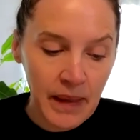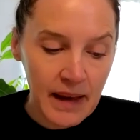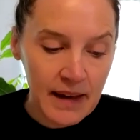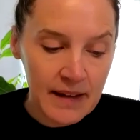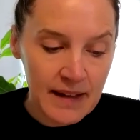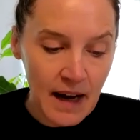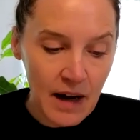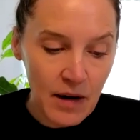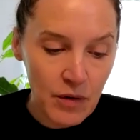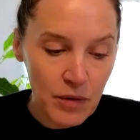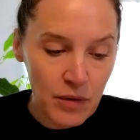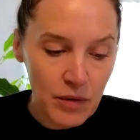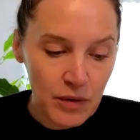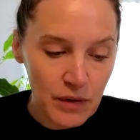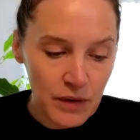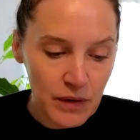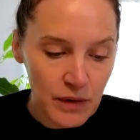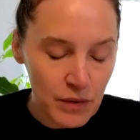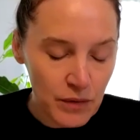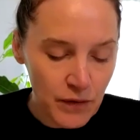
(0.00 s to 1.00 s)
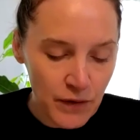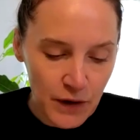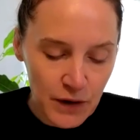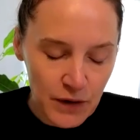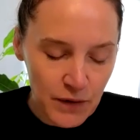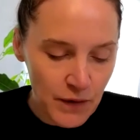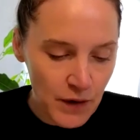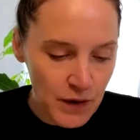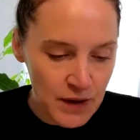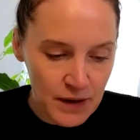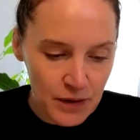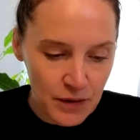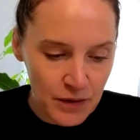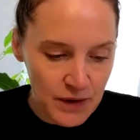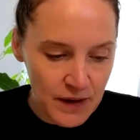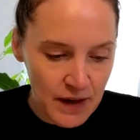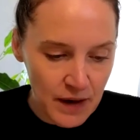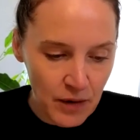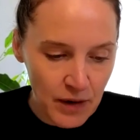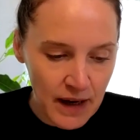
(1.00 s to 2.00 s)
now you first of all need to
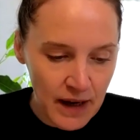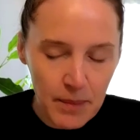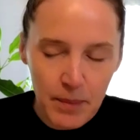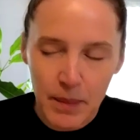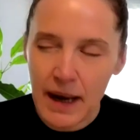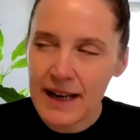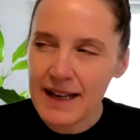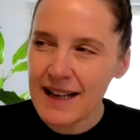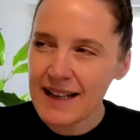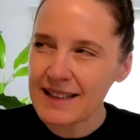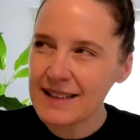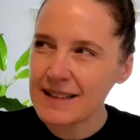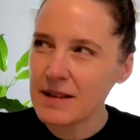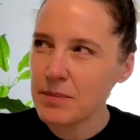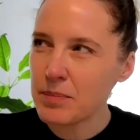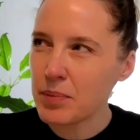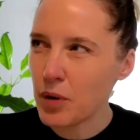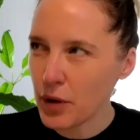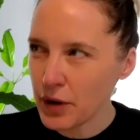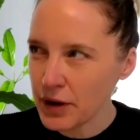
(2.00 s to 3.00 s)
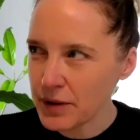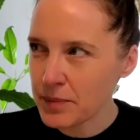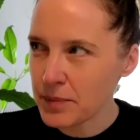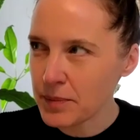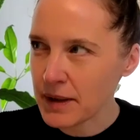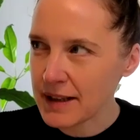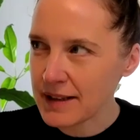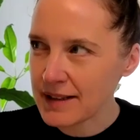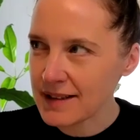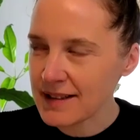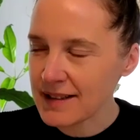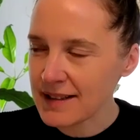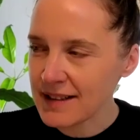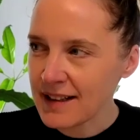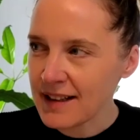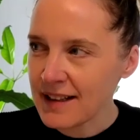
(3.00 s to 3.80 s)
say, okay, my next appointment,